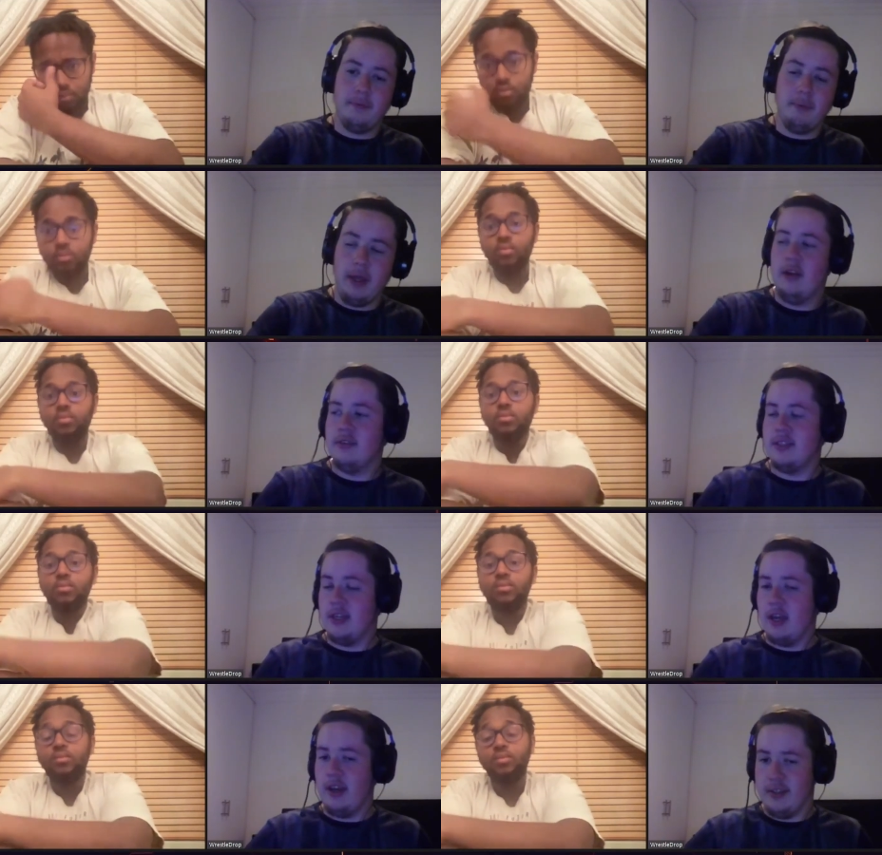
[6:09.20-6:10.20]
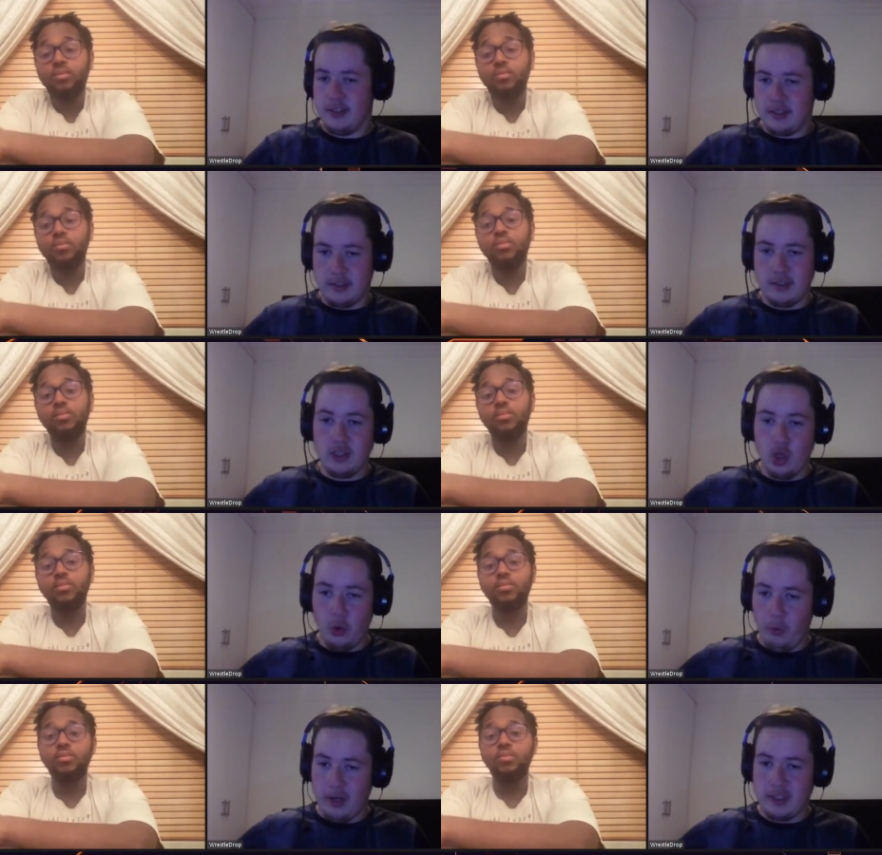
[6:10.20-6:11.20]
Speaker 1: penalty as the
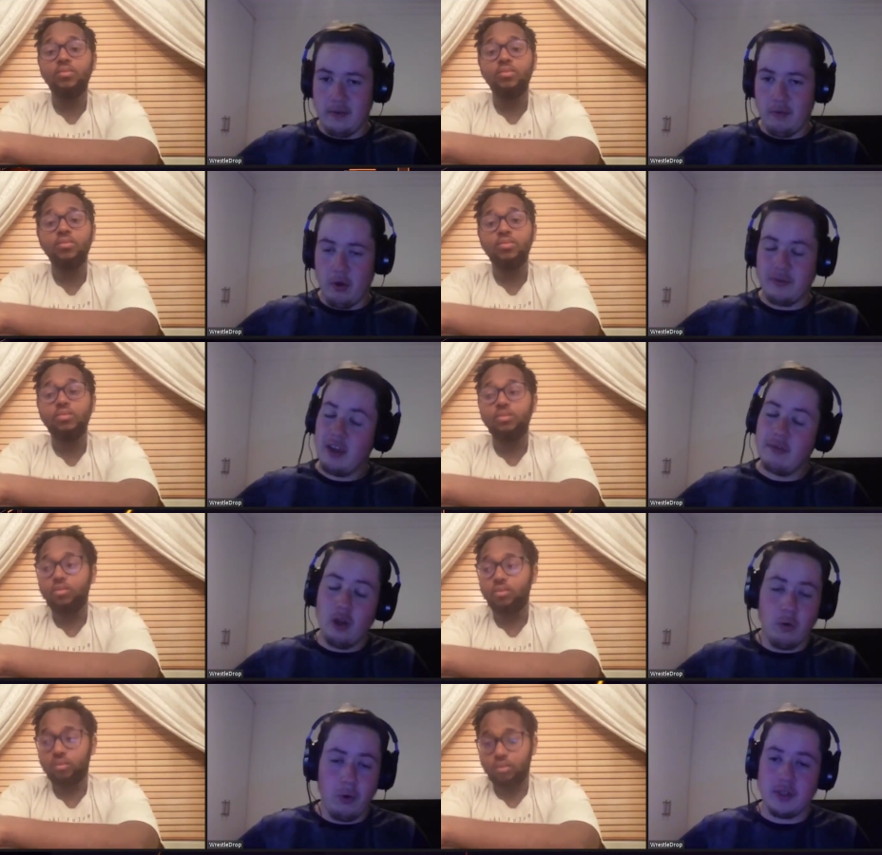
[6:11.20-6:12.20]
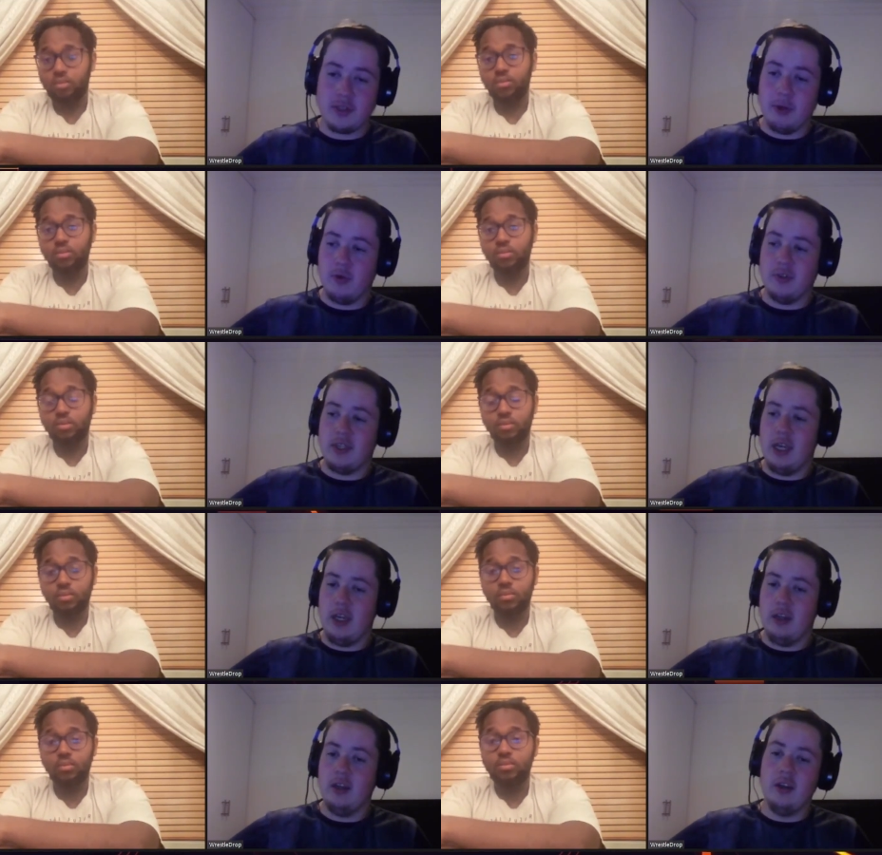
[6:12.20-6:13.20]
rest involved, if not worse, because
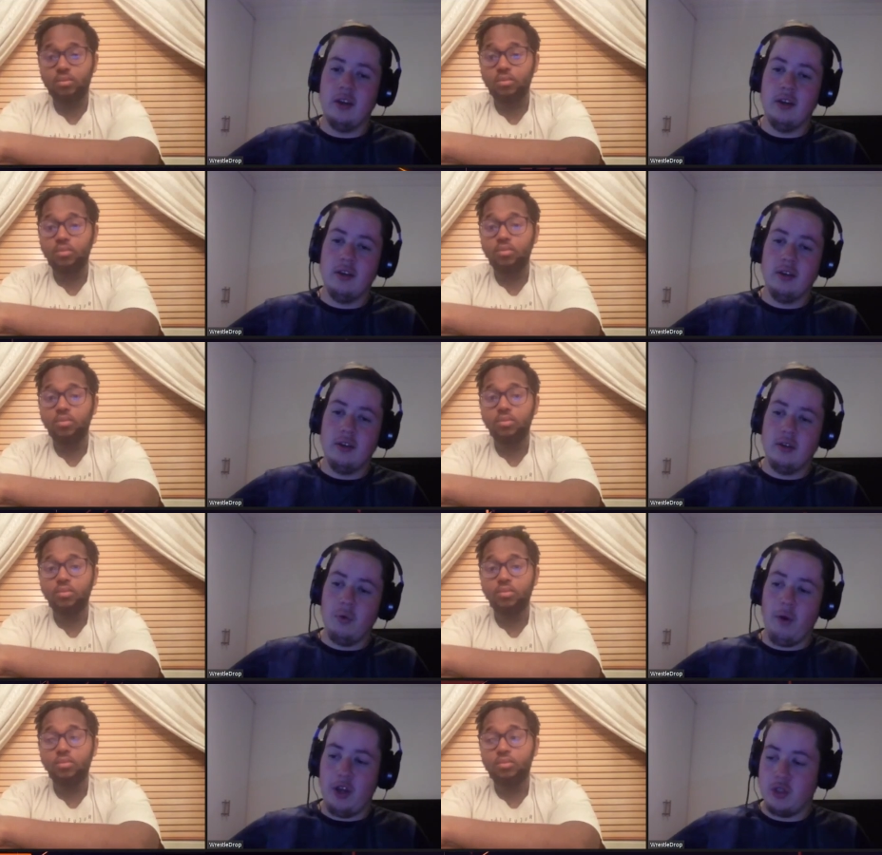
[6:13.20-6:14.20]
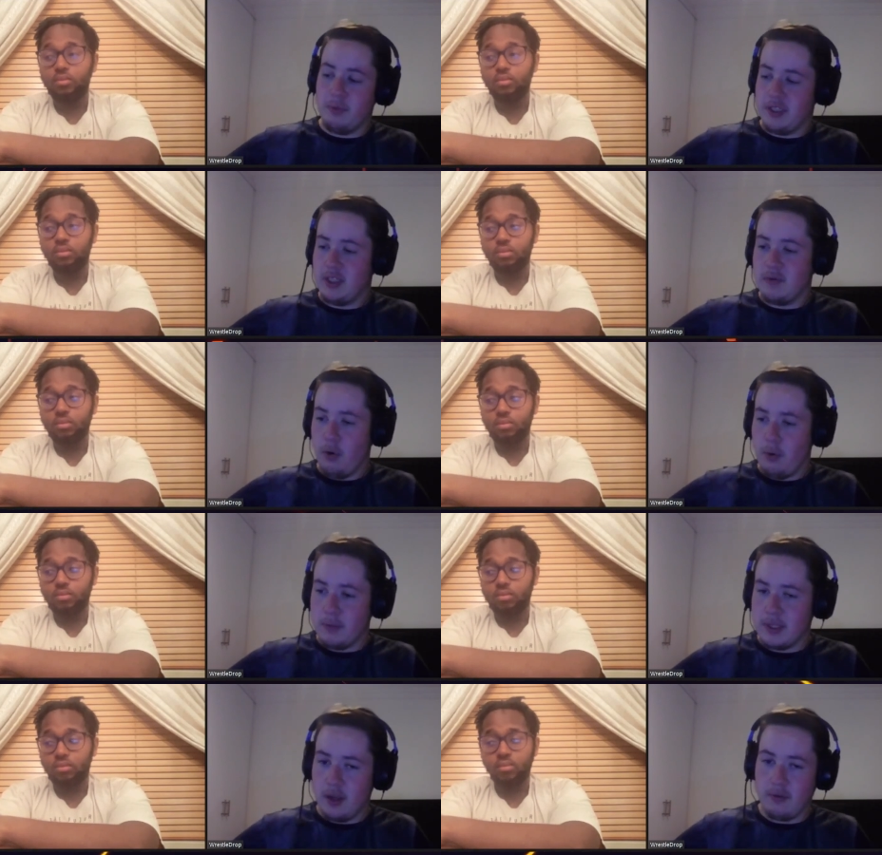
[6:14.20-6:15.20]
he went into business for
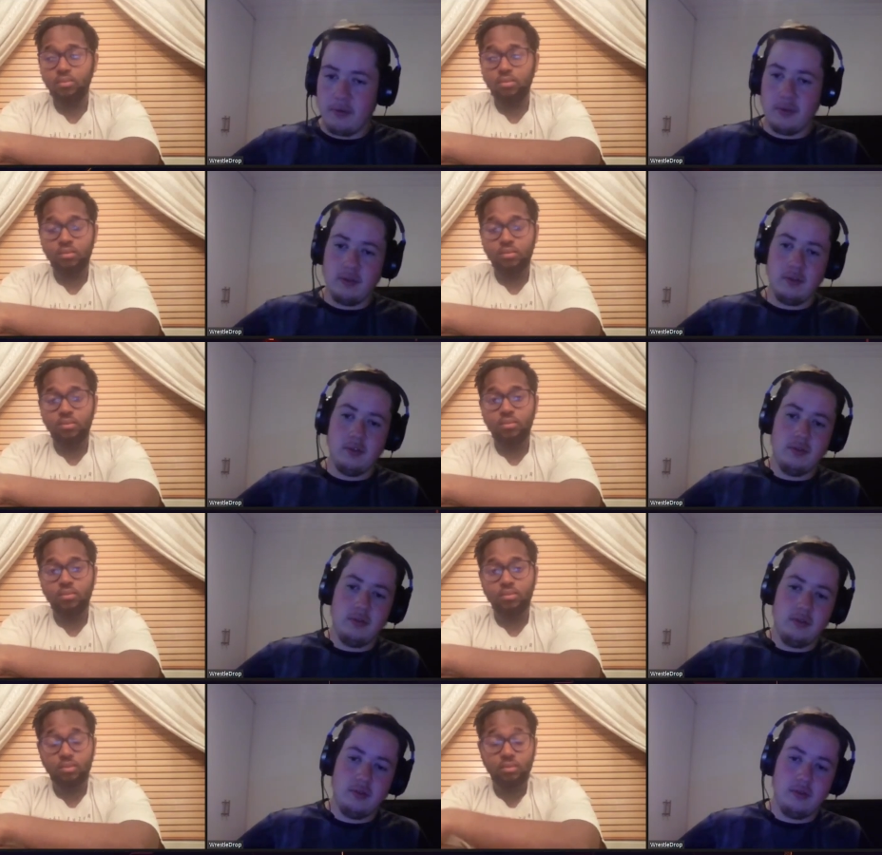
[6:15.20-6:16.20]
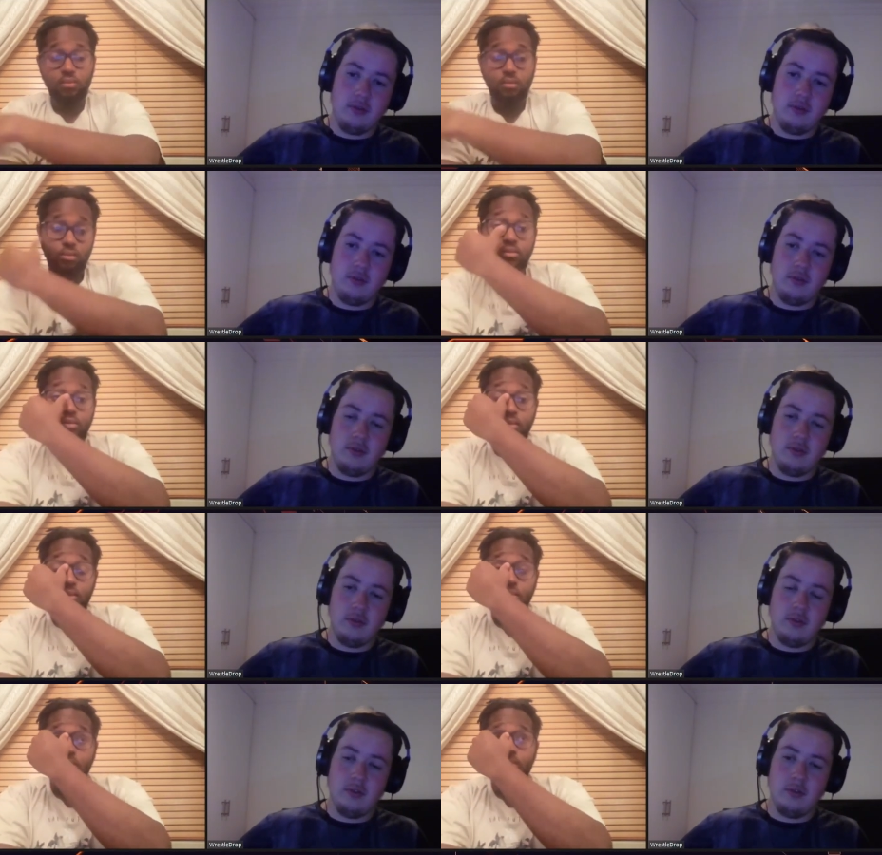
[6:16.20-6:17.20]
Speaker 2: himself. Mm.
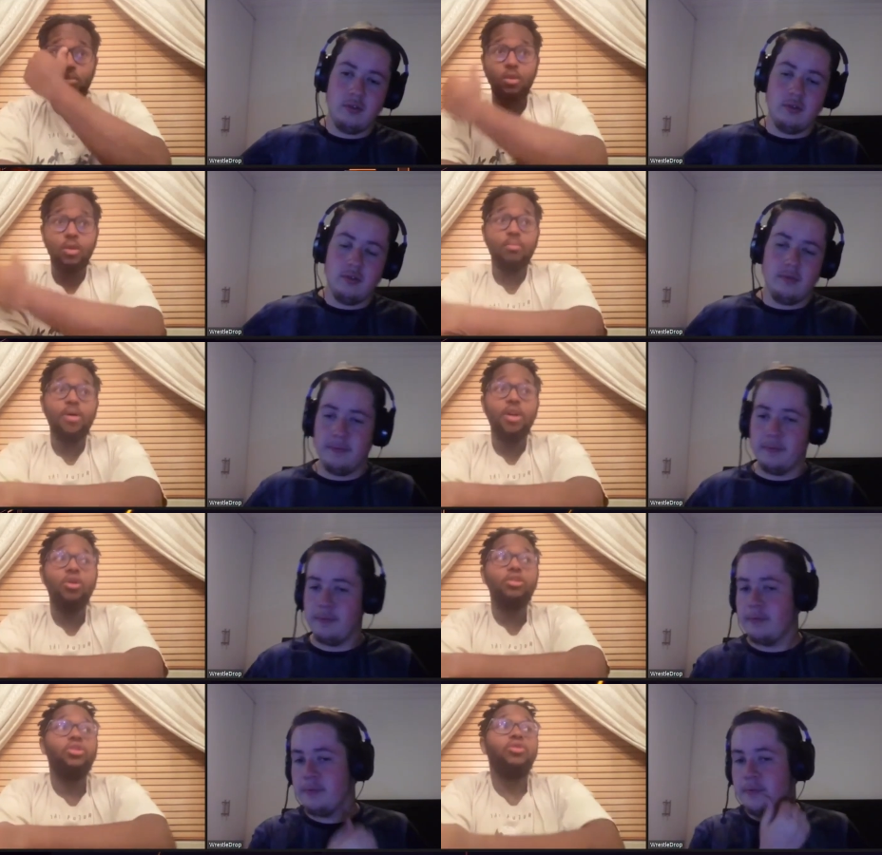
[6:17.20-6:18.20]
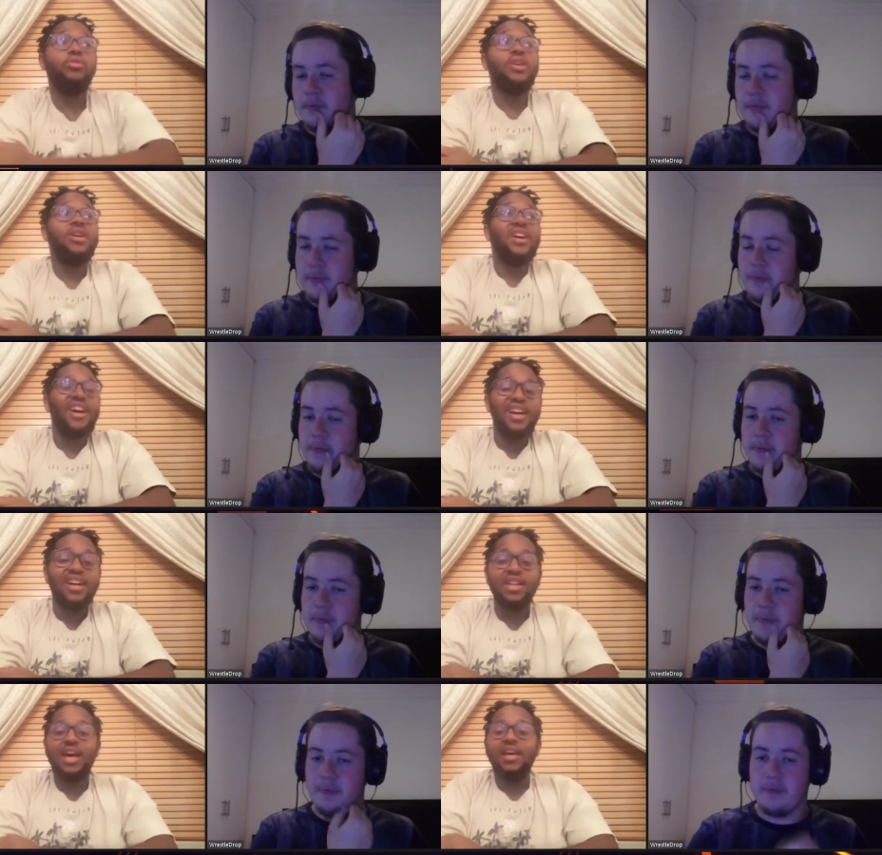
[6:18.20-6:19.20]
But also,
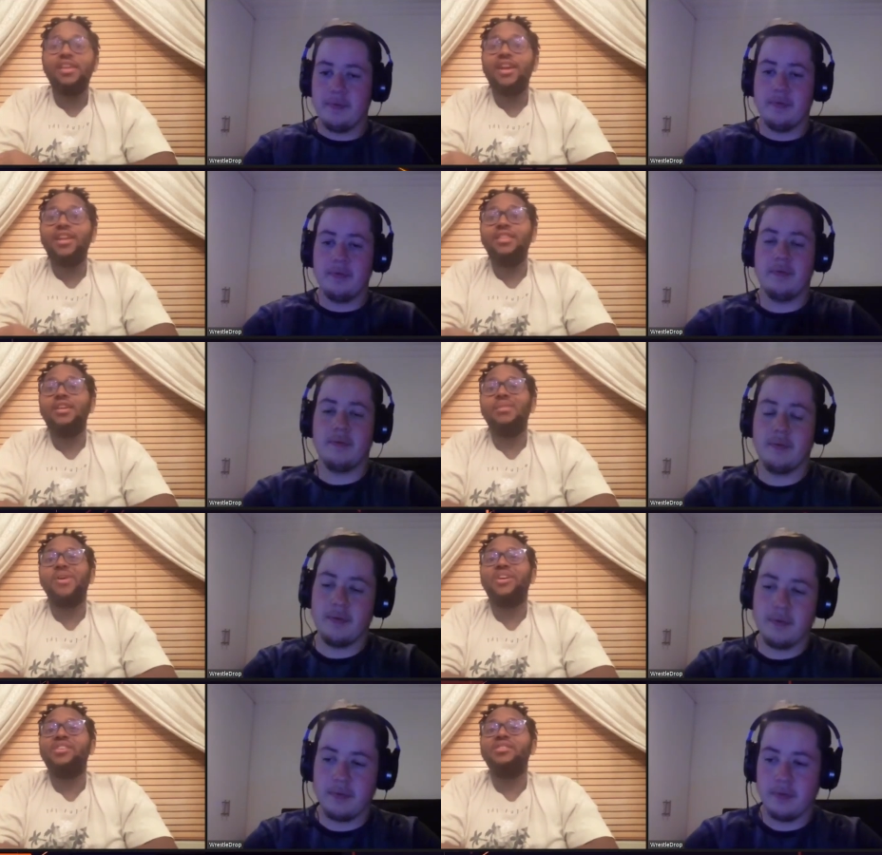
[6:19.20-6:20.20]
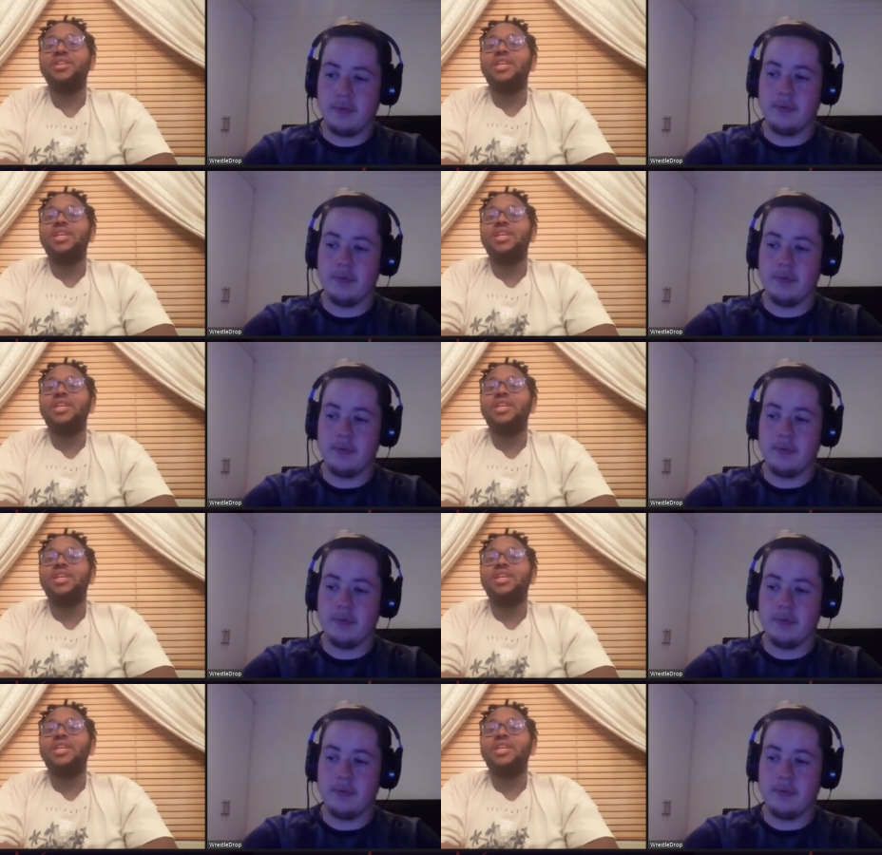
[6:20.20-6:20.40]
uh, now that I think about it,